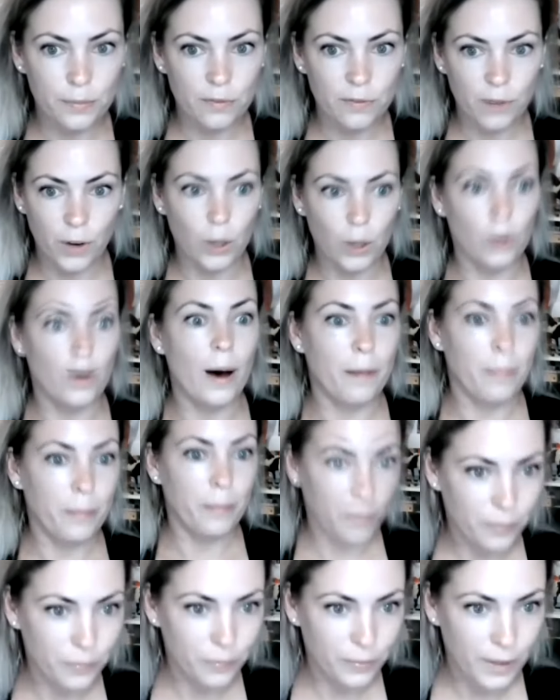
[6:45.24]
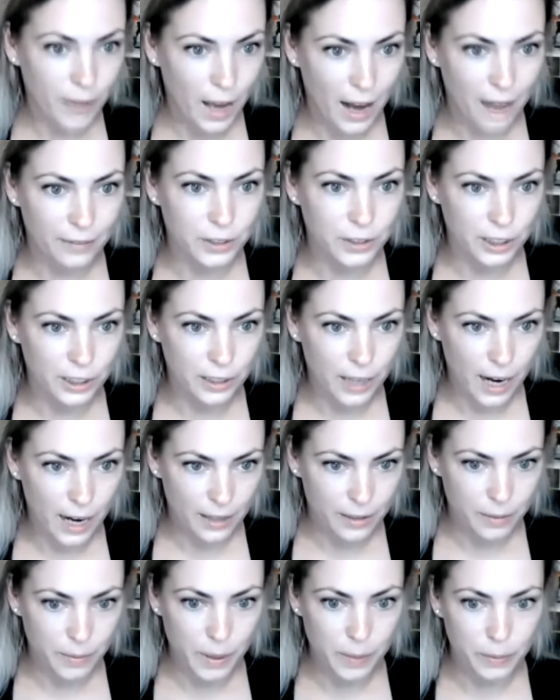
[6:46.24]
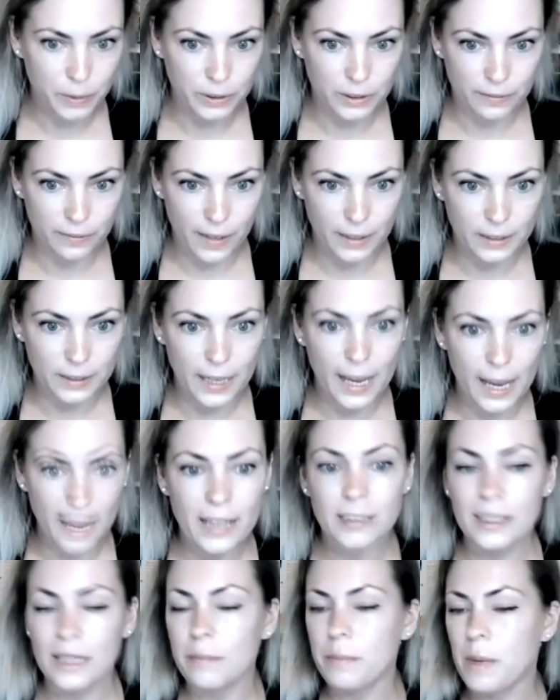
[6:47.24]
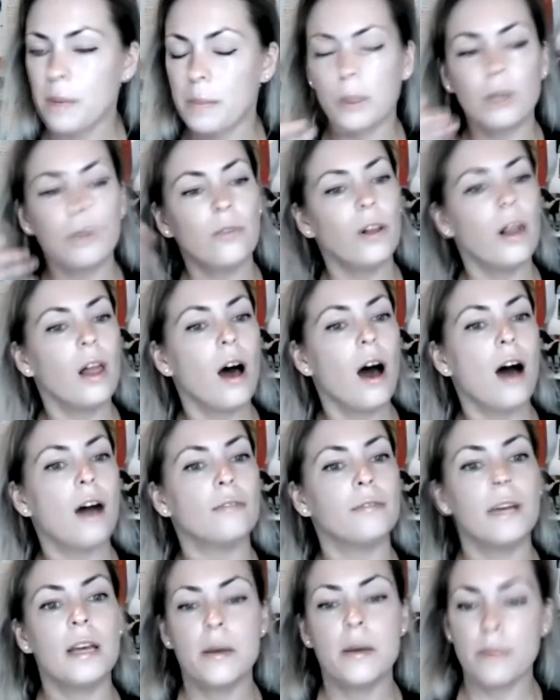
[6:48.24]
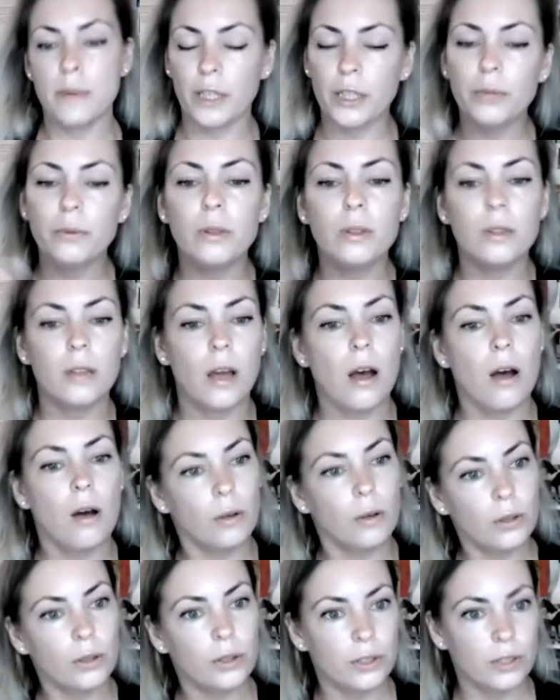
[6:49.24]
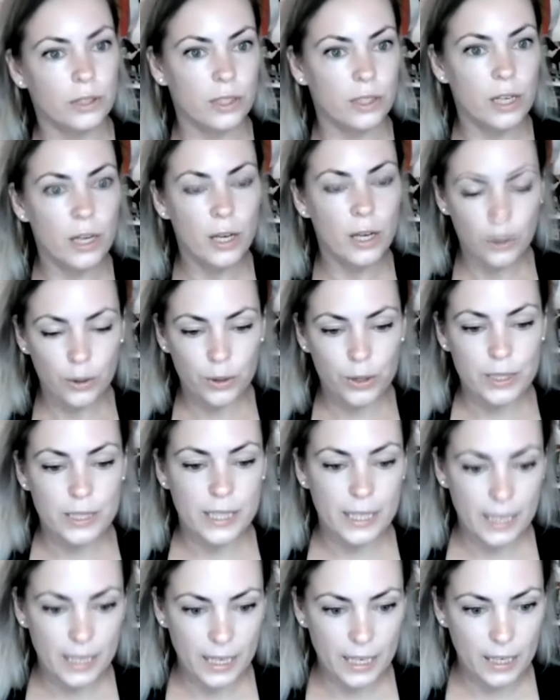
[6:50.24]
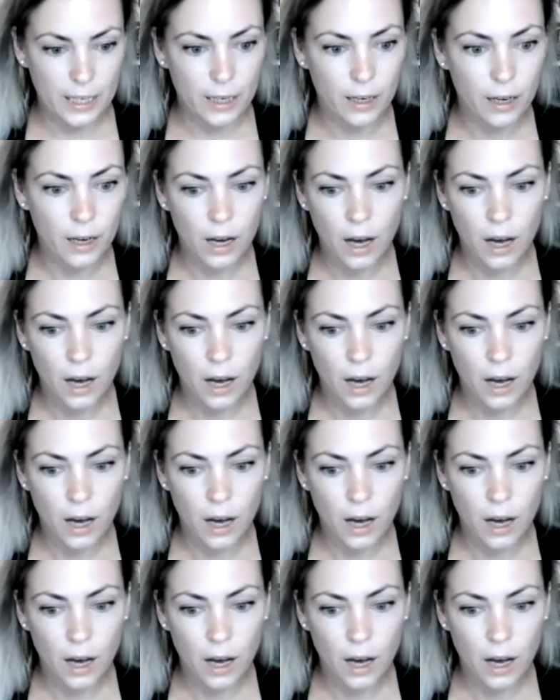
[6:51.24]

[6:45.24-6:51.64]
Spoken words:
follow up after other people's events. And some people will fall off, but you will know who's the key